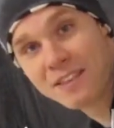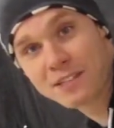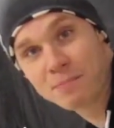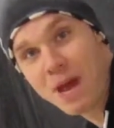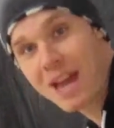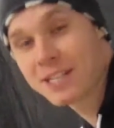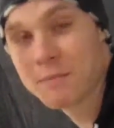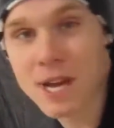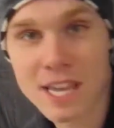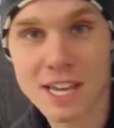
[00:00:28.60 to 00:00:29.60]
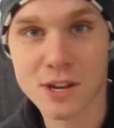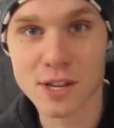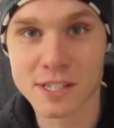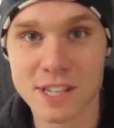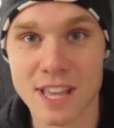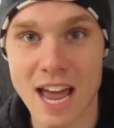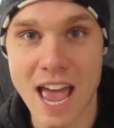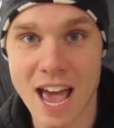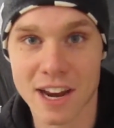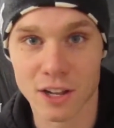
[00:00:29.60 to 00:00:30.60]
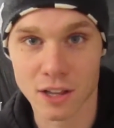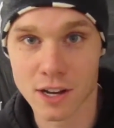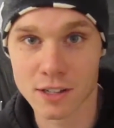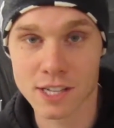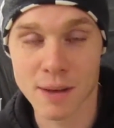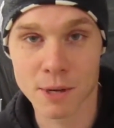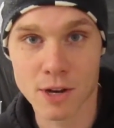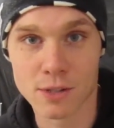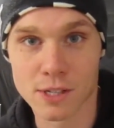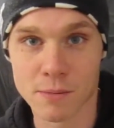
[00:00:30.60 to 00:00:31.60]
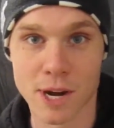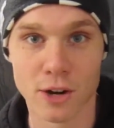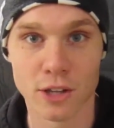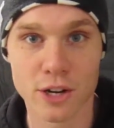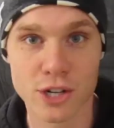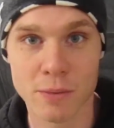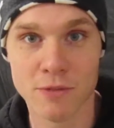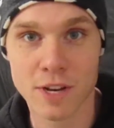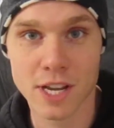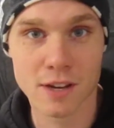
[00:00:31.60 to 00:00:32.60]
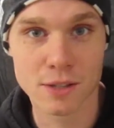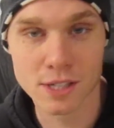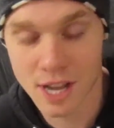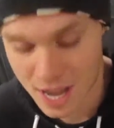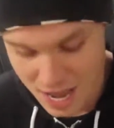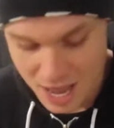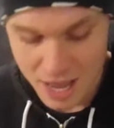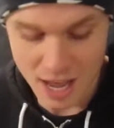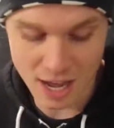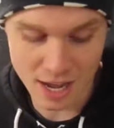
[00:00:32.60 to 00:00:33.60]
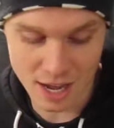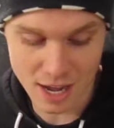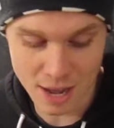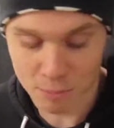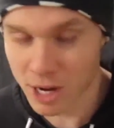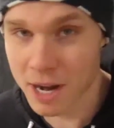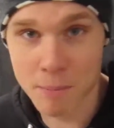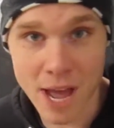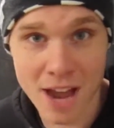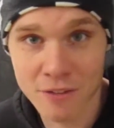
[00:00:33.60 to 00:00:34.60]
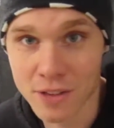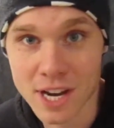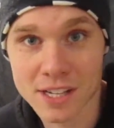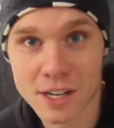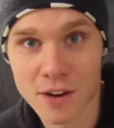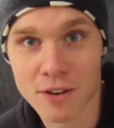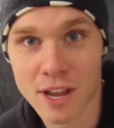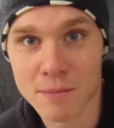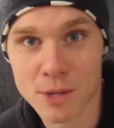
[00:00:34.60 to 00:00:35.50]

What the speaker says: this back to my kit. You can see that I had it a long time ago in some of my earlier drumming videos. I'm bringing it back for the next cover that I'm